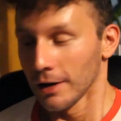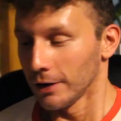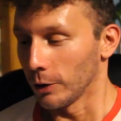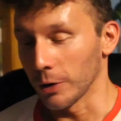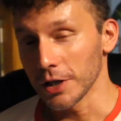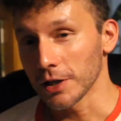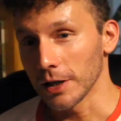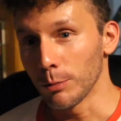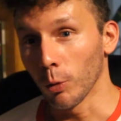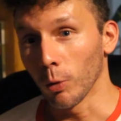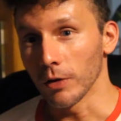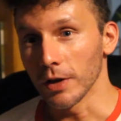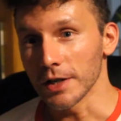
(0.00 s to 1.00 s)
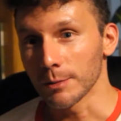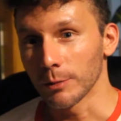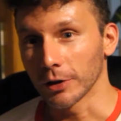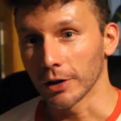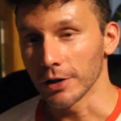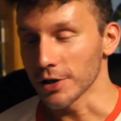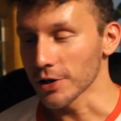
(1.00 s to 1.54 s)
Now I initially bought this
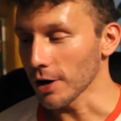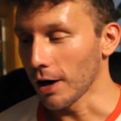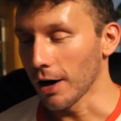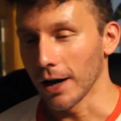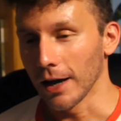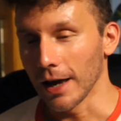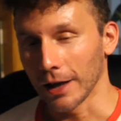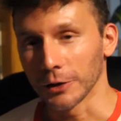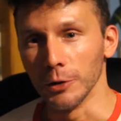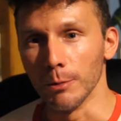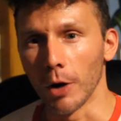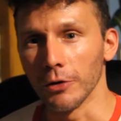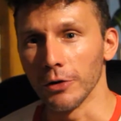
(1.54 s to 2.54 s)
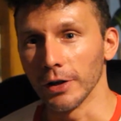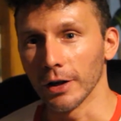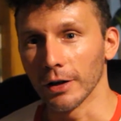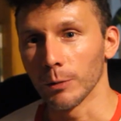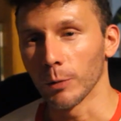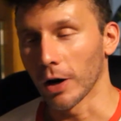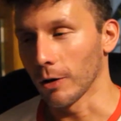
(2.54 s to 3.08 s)
because I had pneumonia,
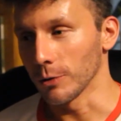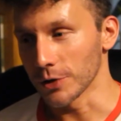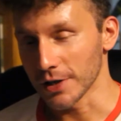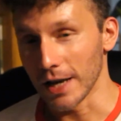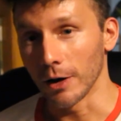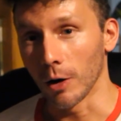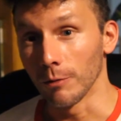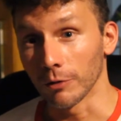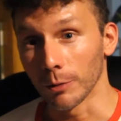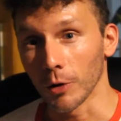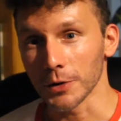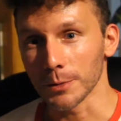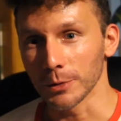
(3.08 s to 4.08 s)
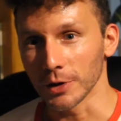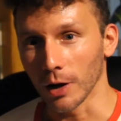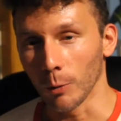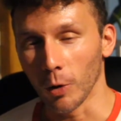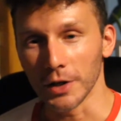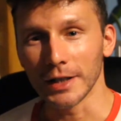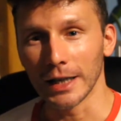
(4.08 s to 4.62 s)
and when I was sent home from hospital I
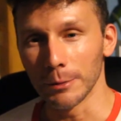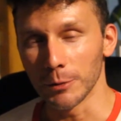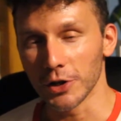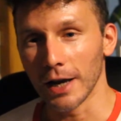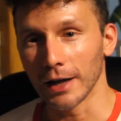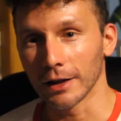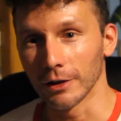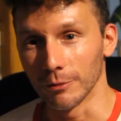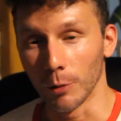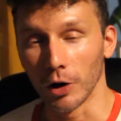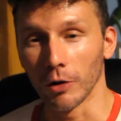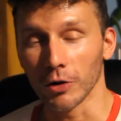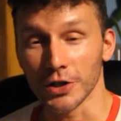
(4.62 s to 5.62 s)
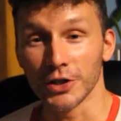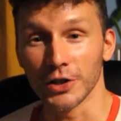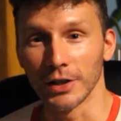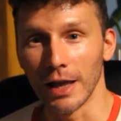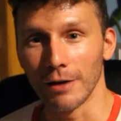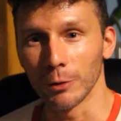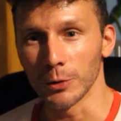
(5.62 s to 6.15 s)
wanted to keep check of my
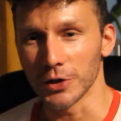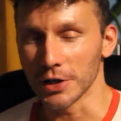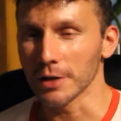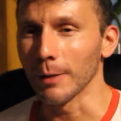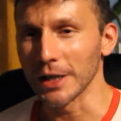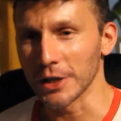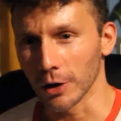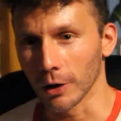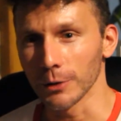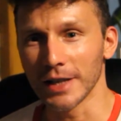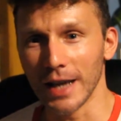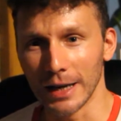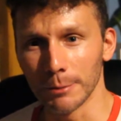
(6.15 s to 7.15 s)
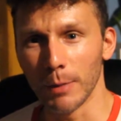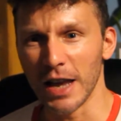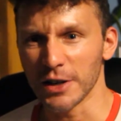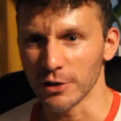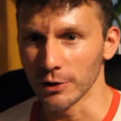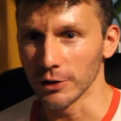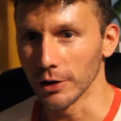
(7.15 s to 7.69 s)
oxygen levels just to make sure I was getting
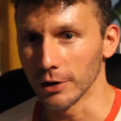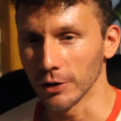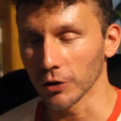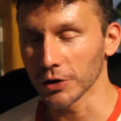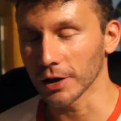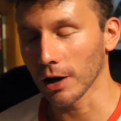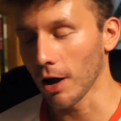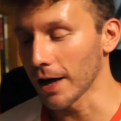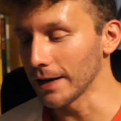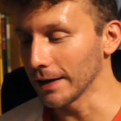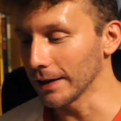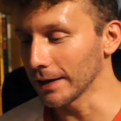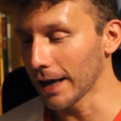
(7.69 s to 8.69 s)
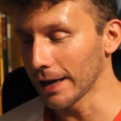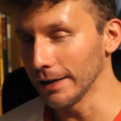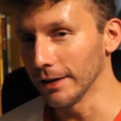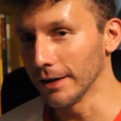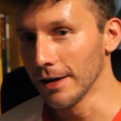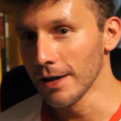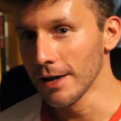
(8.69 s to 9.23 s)
better and not declining
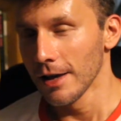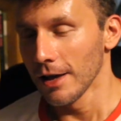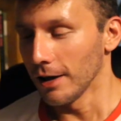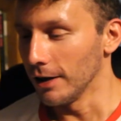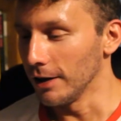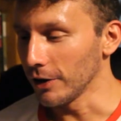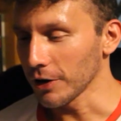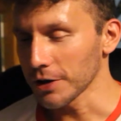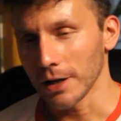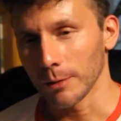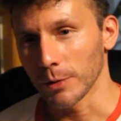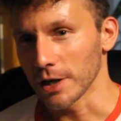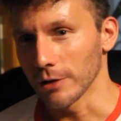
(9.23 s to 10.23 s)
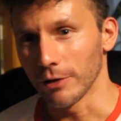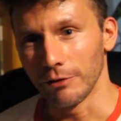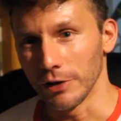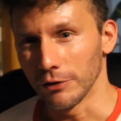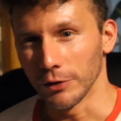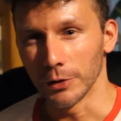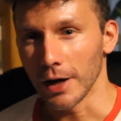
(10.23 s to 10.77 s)
again. And I checked myself every
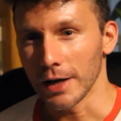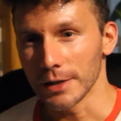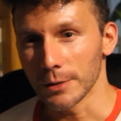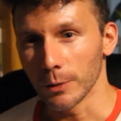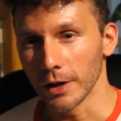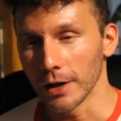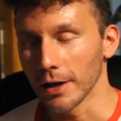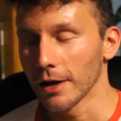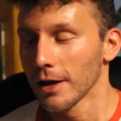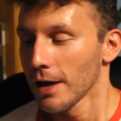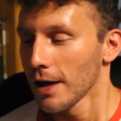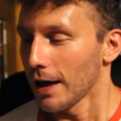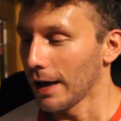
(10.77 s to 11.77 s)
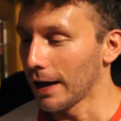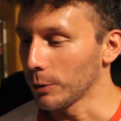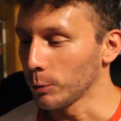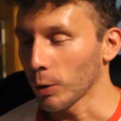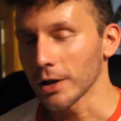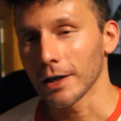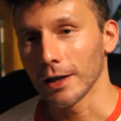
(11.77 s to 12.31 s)
few days with it. And
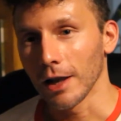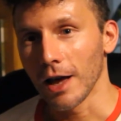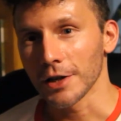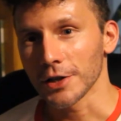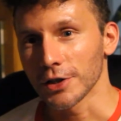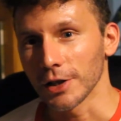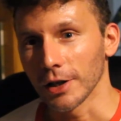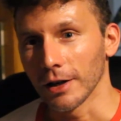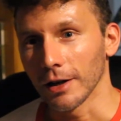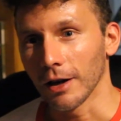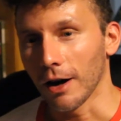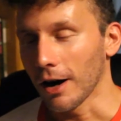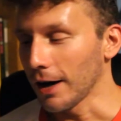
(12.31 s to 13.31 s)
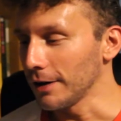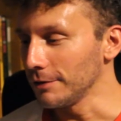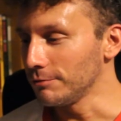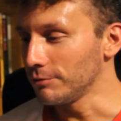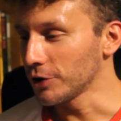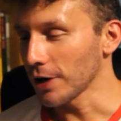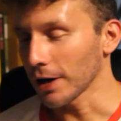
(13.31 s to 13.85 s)
one day last year I
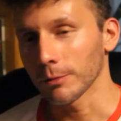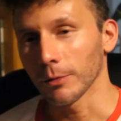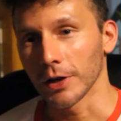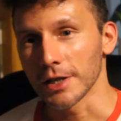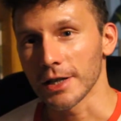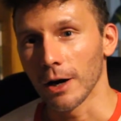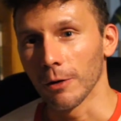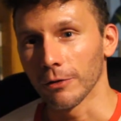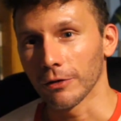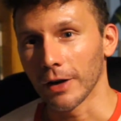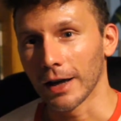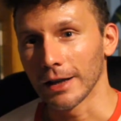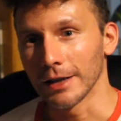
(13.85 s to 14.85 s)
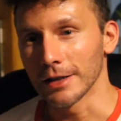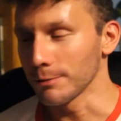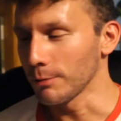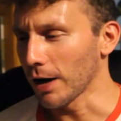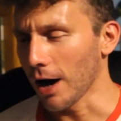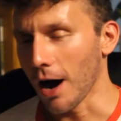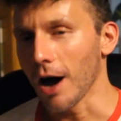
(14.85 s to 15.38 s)
checked myself and
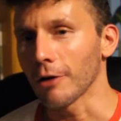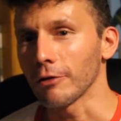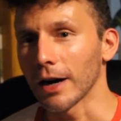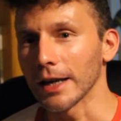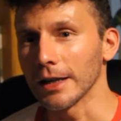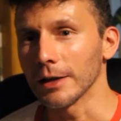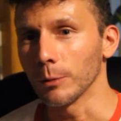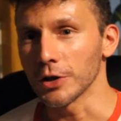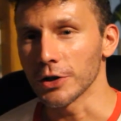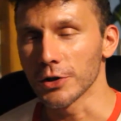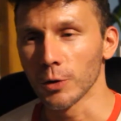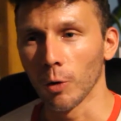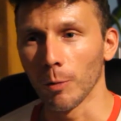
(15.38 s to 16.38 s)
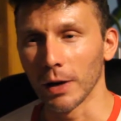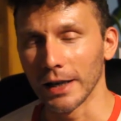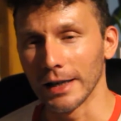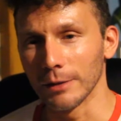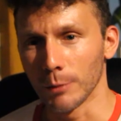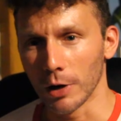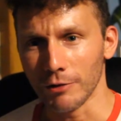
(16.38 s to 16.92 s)
my heart rate, which is
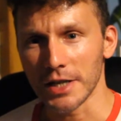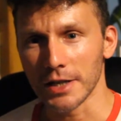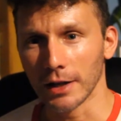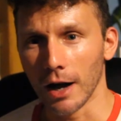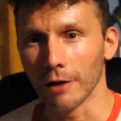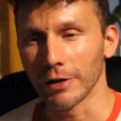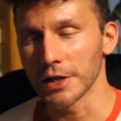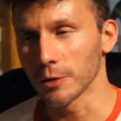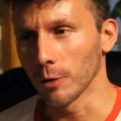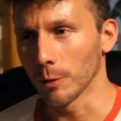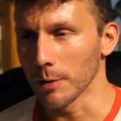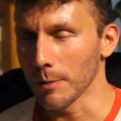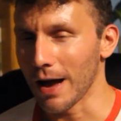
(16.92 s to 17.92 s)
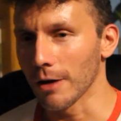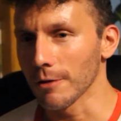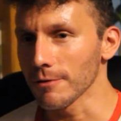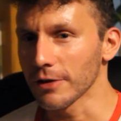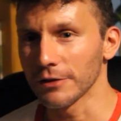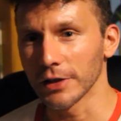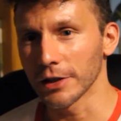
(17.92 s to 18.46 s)
normally, my resting heart rate is normally about
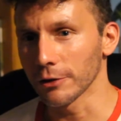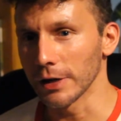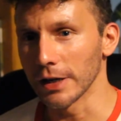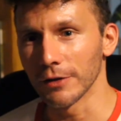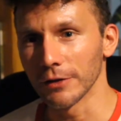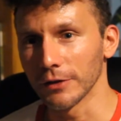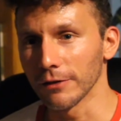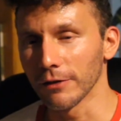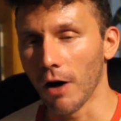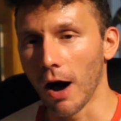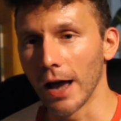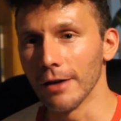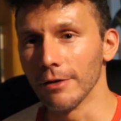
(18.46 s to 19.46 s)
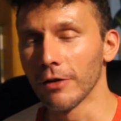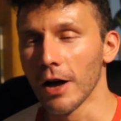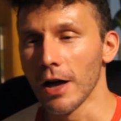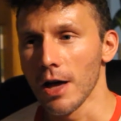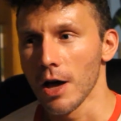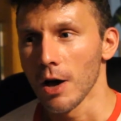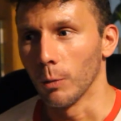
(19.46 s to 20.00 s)
53 to 55,
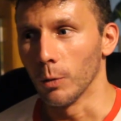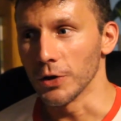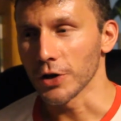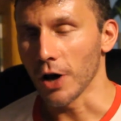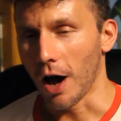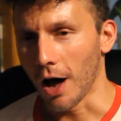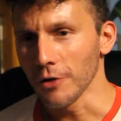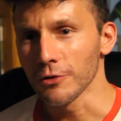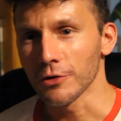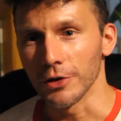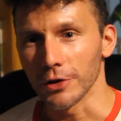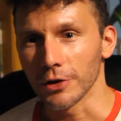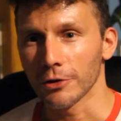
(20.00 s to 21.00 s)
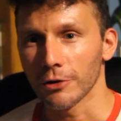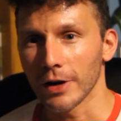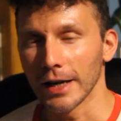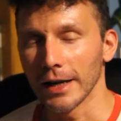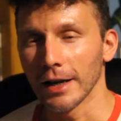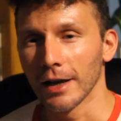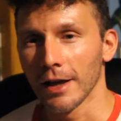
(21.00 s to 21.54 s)
was
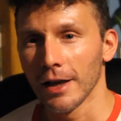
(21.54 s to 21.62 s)
103.